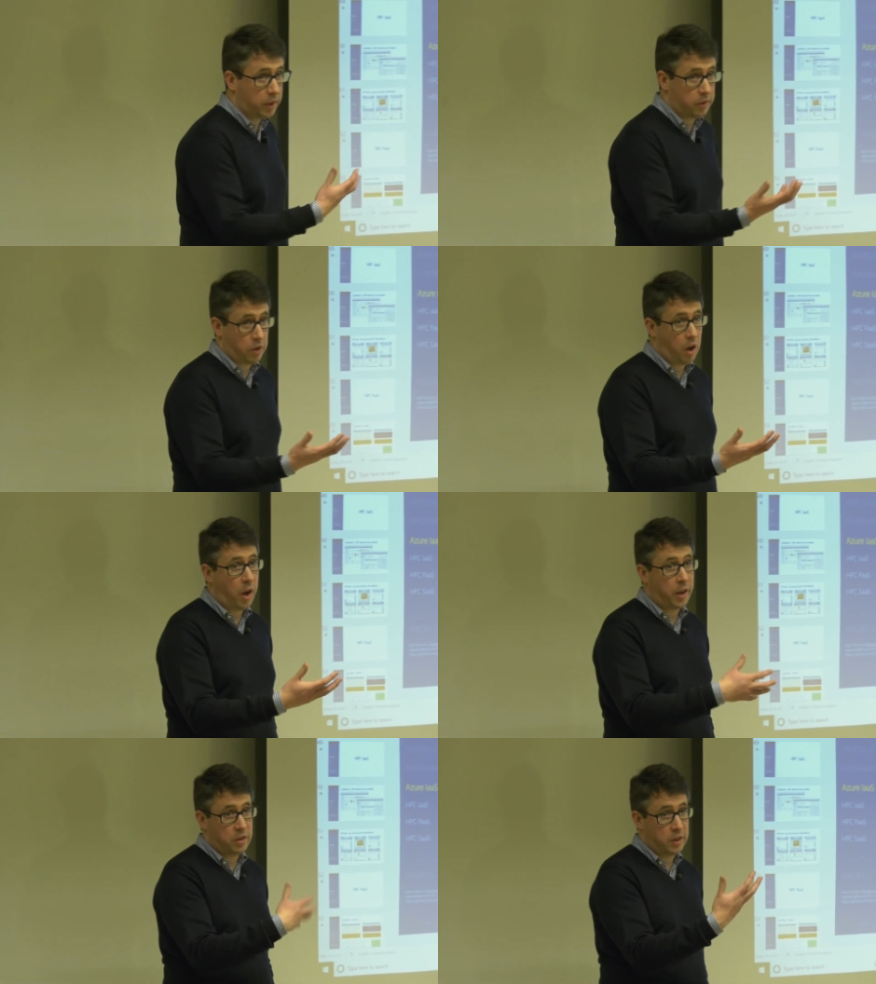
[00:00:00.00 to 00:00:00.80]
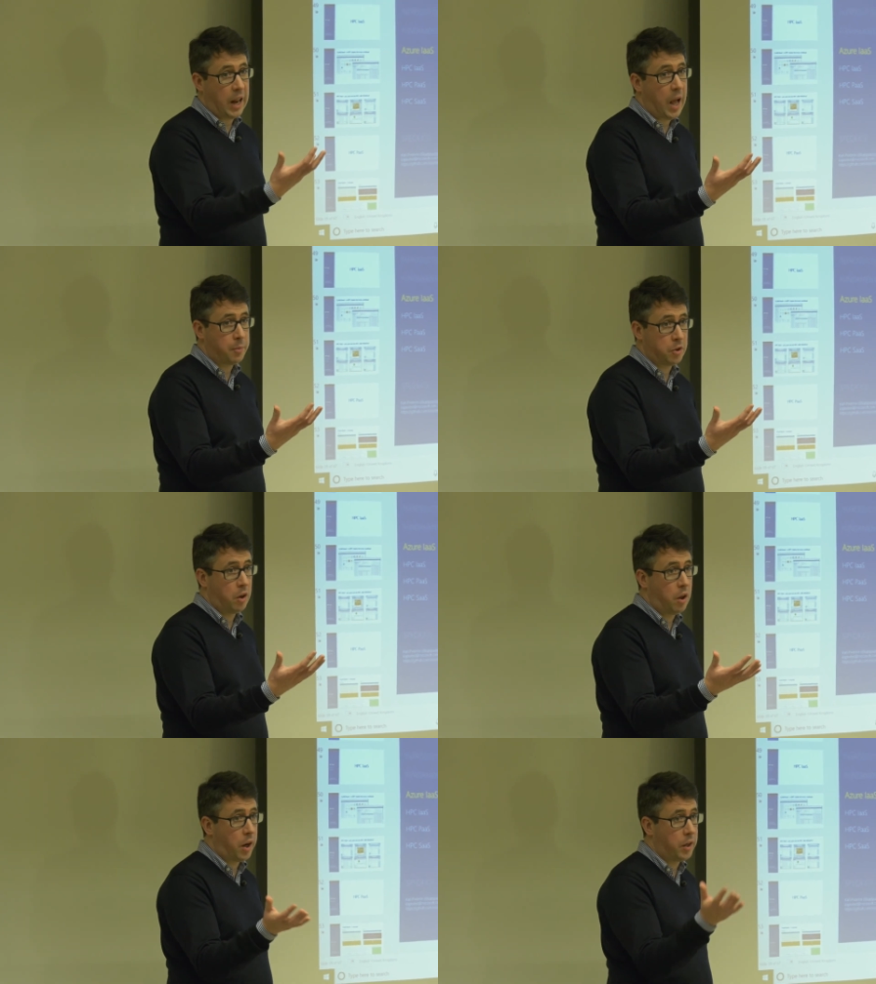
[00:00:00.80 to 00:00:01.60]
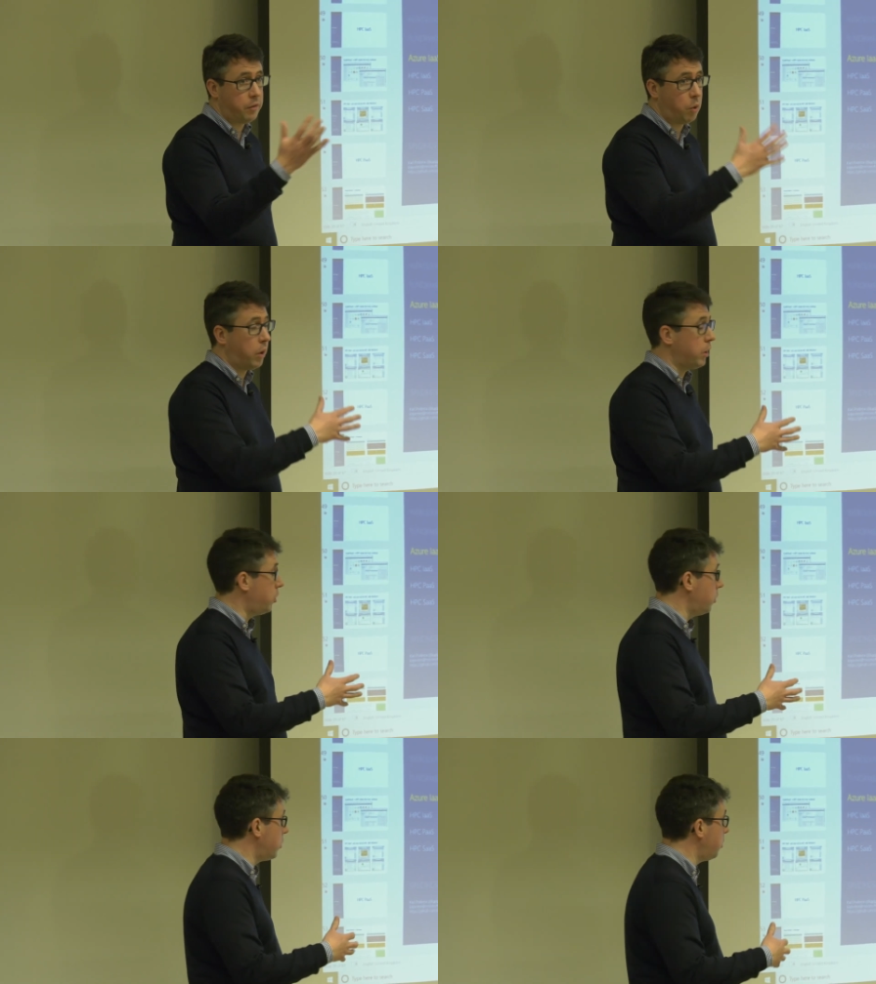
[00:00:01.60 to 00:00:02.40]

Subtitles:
these slides and the labs online if you want to choose